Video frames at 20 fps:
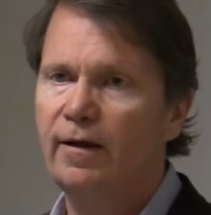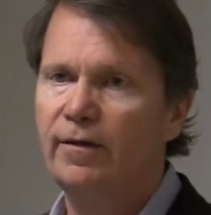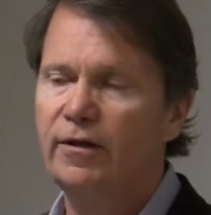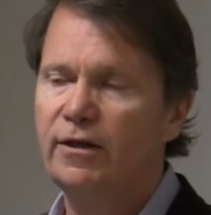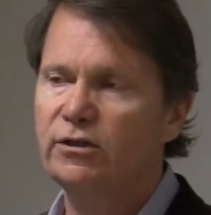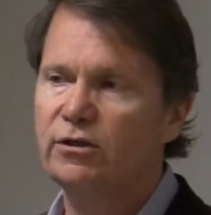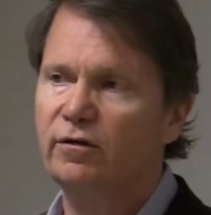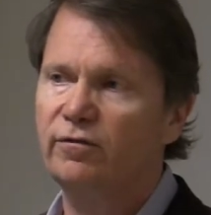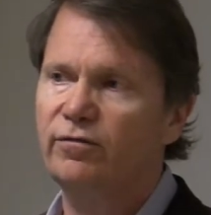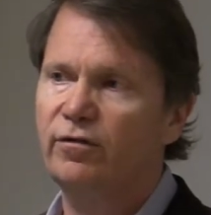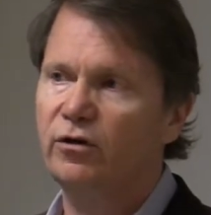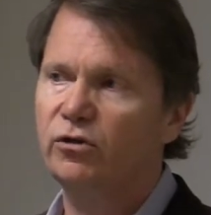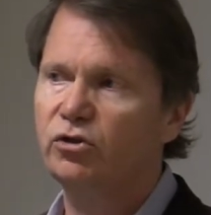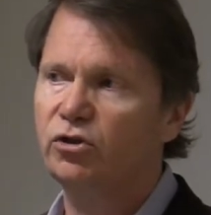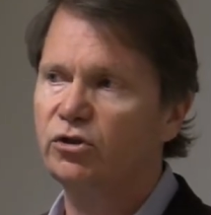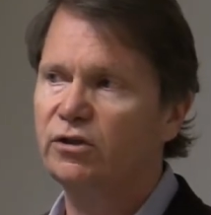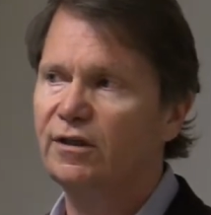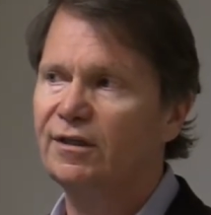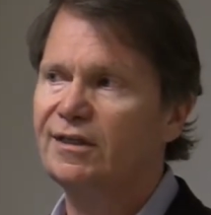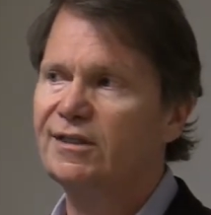These are
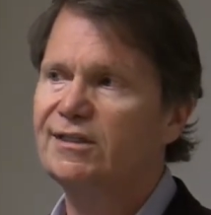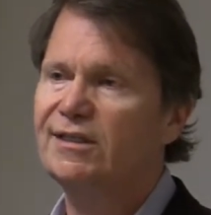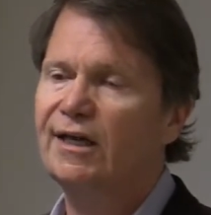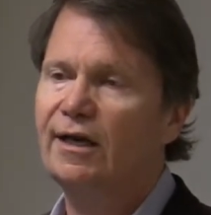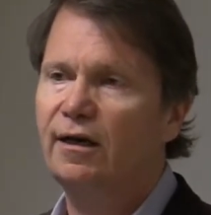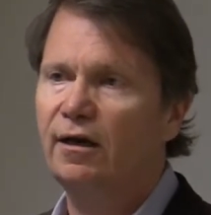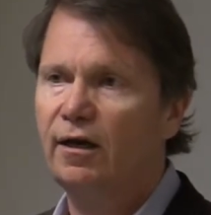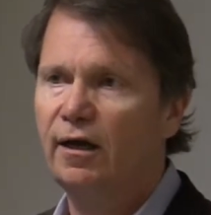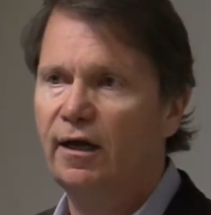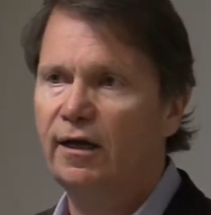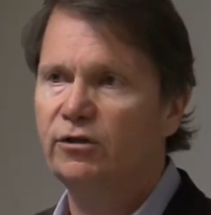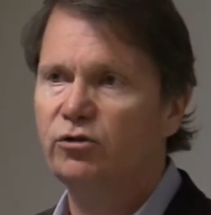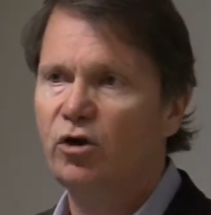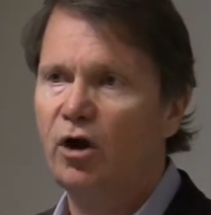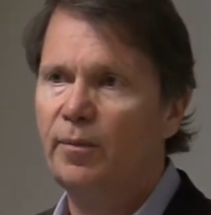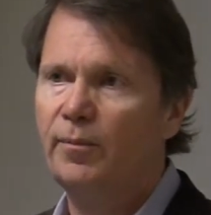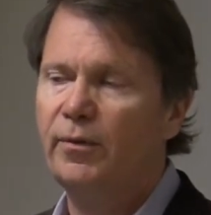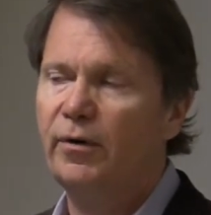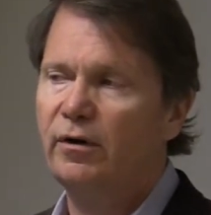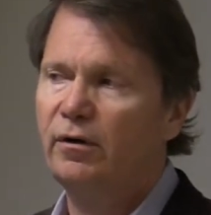functions that the cell is
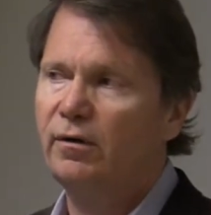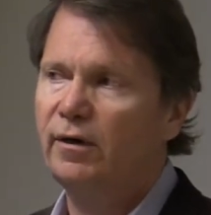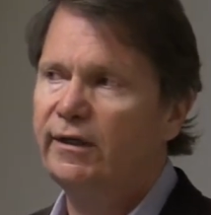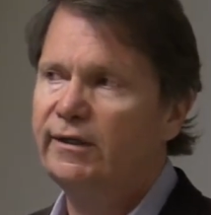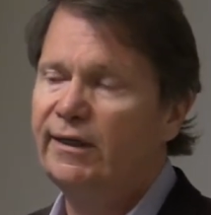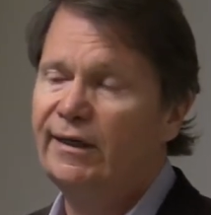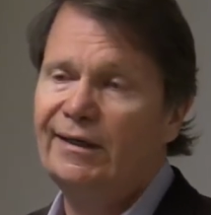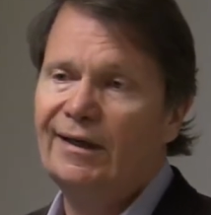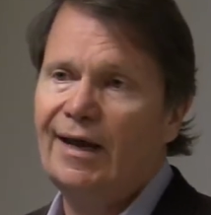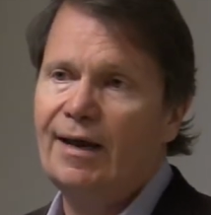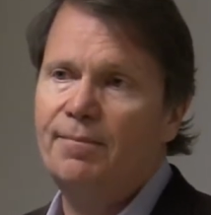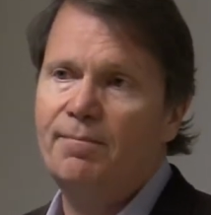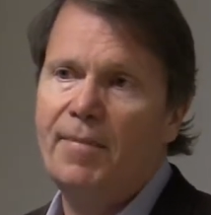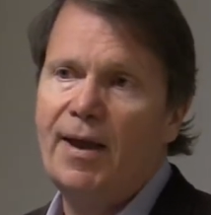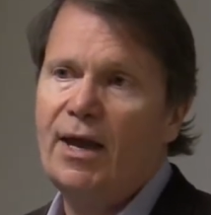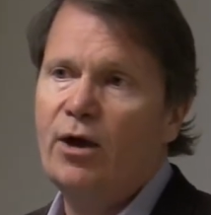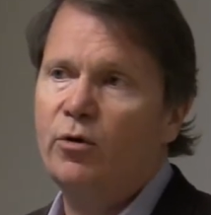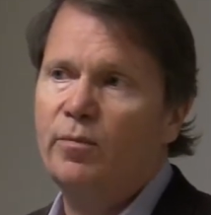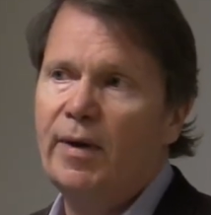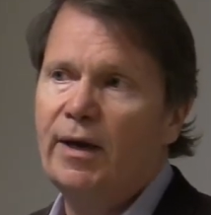upregulating and
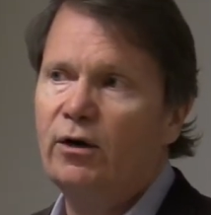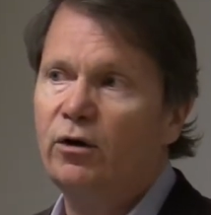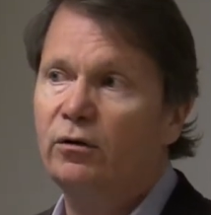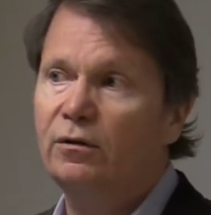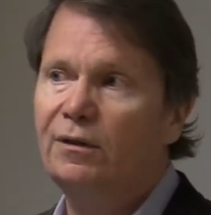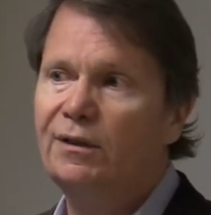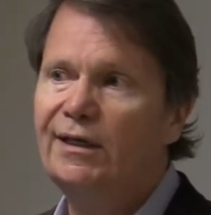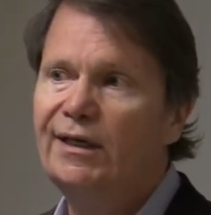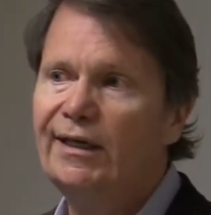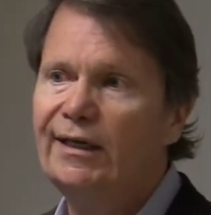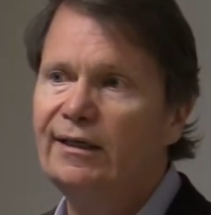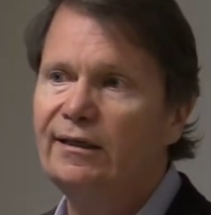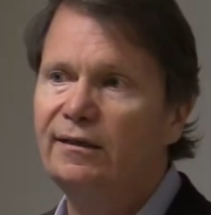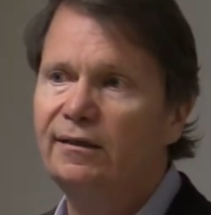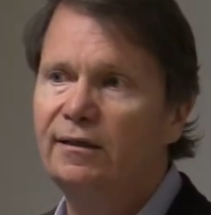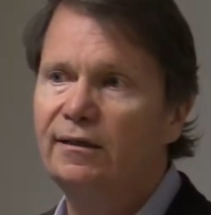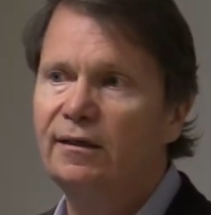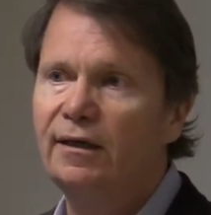may or may not need.